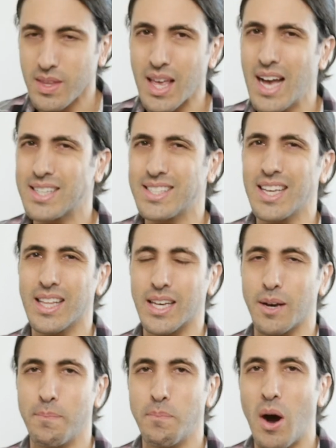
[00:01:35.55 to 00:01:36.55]
I'd say
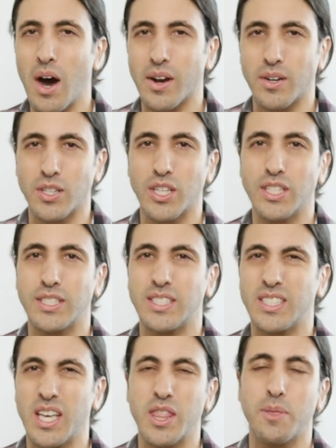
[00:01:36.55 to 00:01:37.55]
like a modern
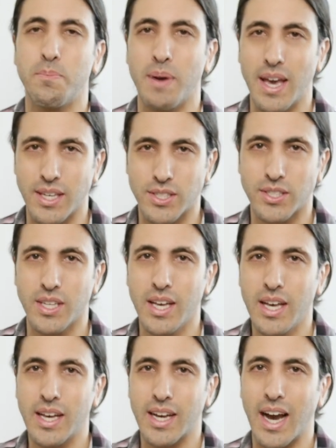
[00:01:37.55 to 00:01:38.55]
synth bass
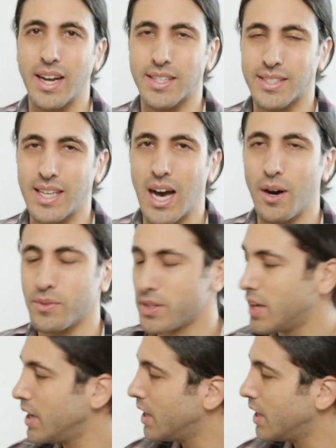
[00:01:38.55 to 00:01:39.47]
kind of sound.